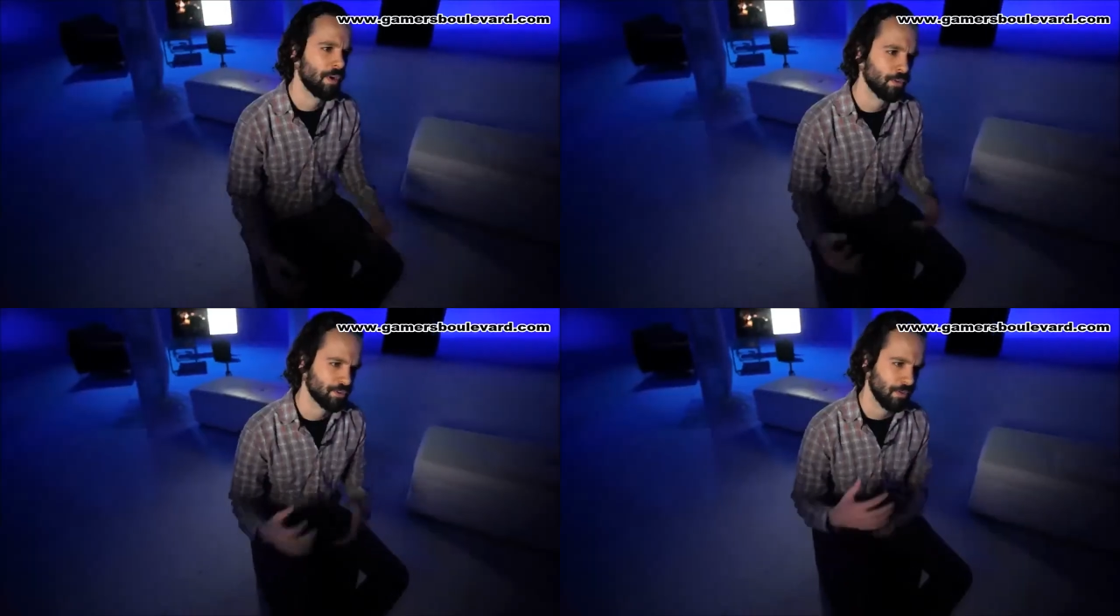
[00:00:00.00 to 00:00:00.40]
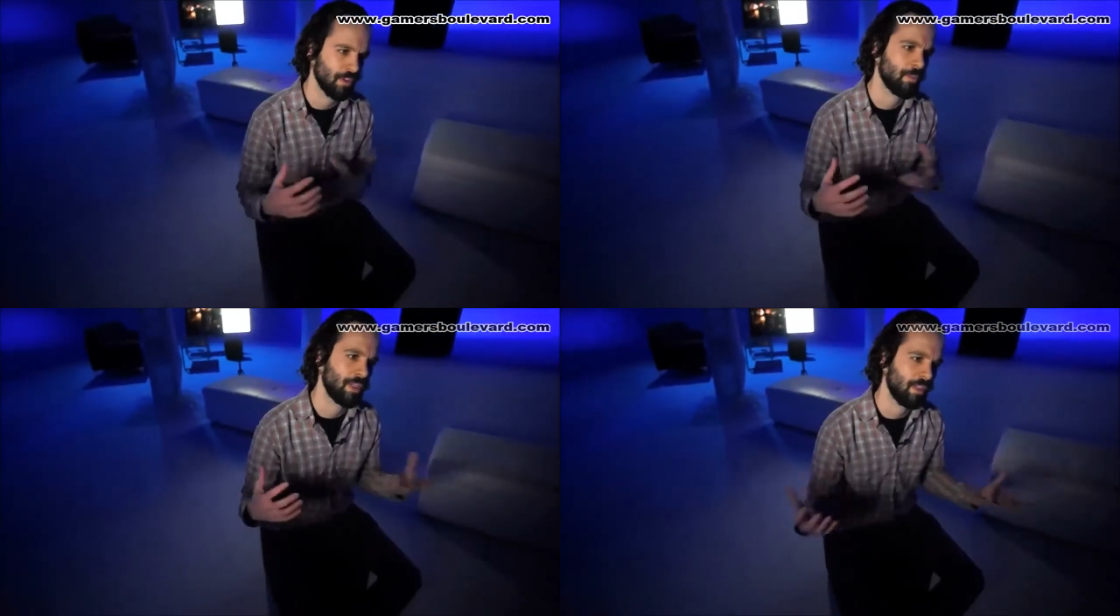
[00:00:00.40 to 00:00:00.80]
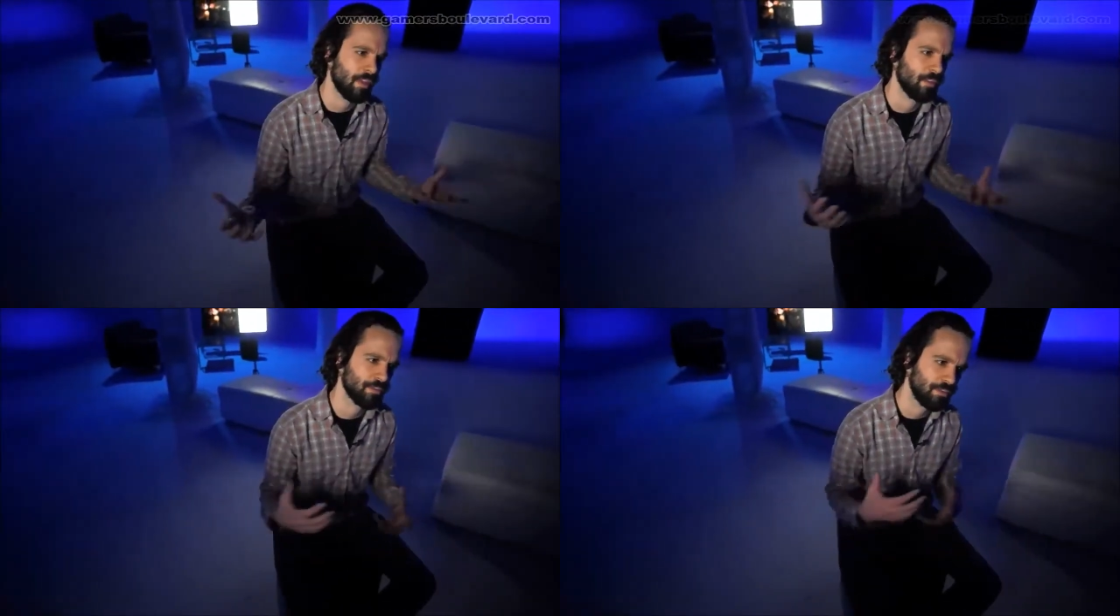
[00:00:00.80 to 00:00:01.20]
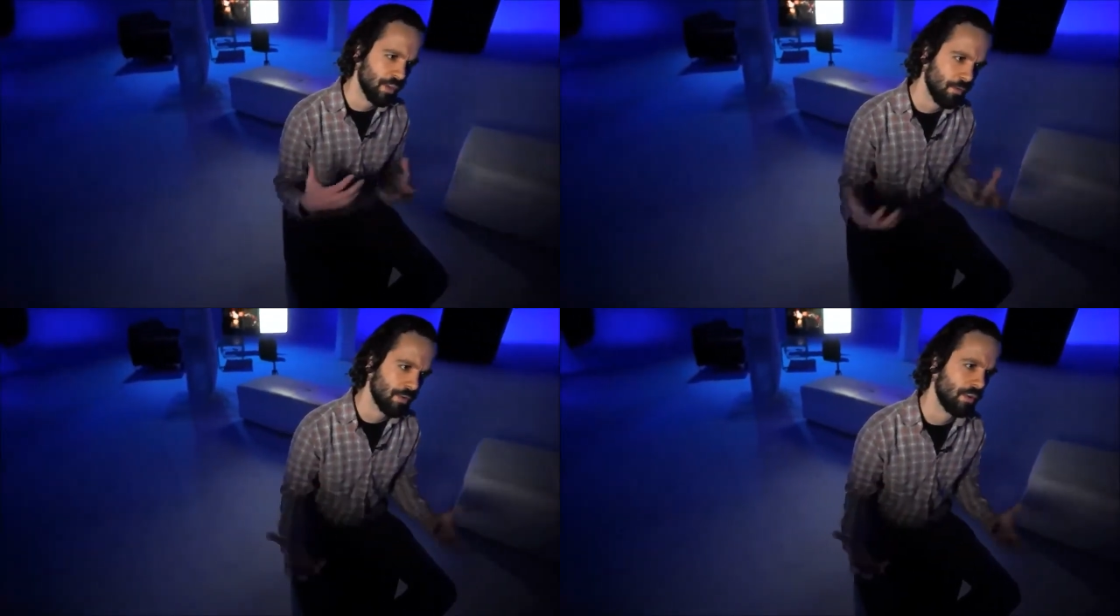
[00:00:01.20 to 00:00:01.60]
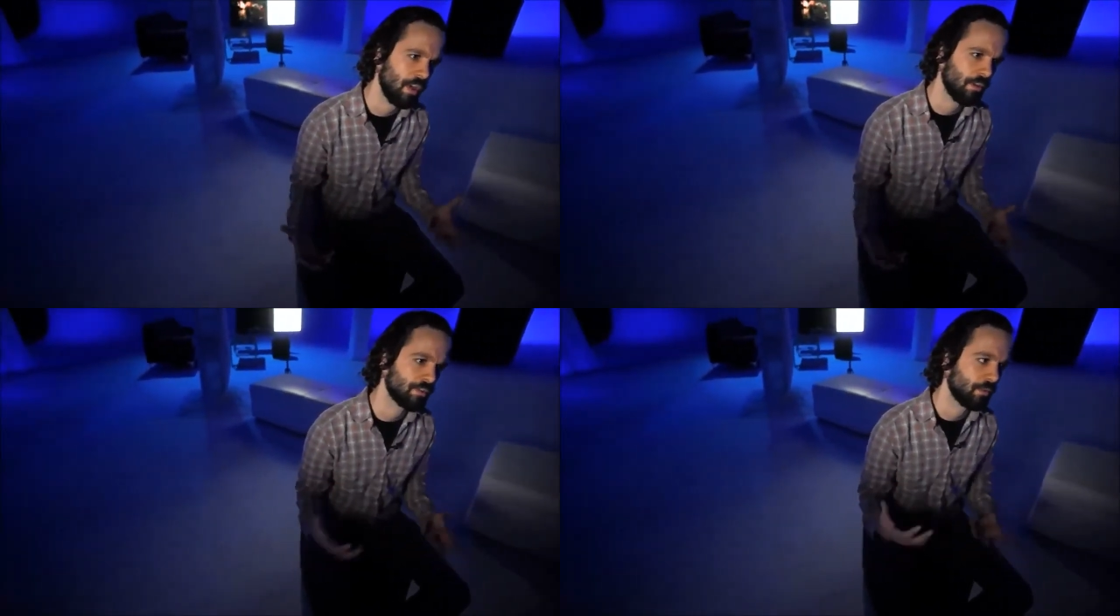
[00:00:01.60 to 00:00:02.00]
in a way, you're surrounded by death. There's no one
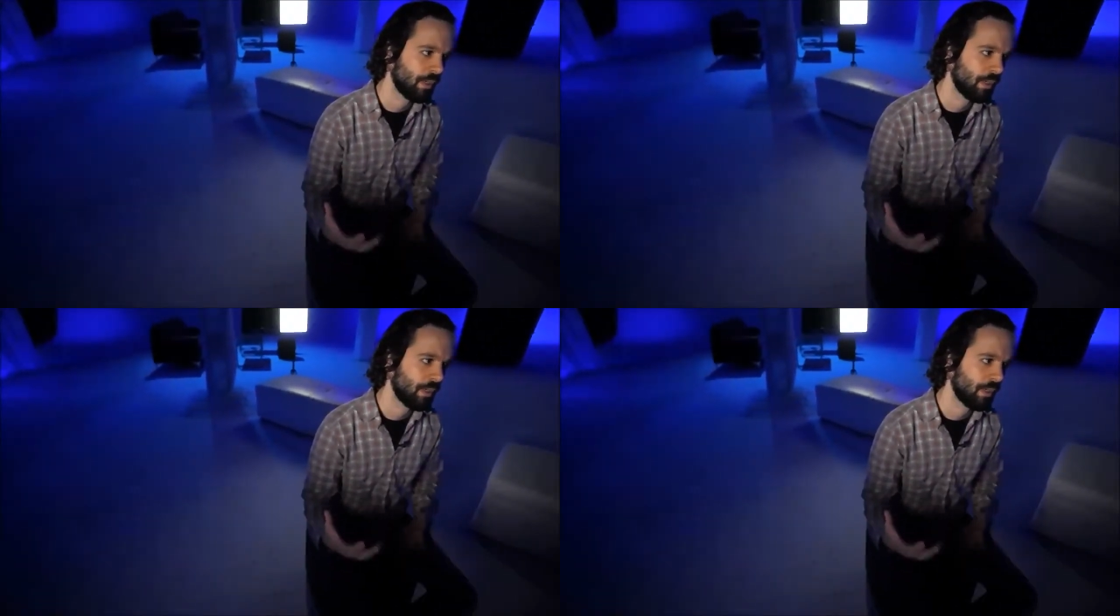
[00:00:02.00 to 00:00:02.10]
there.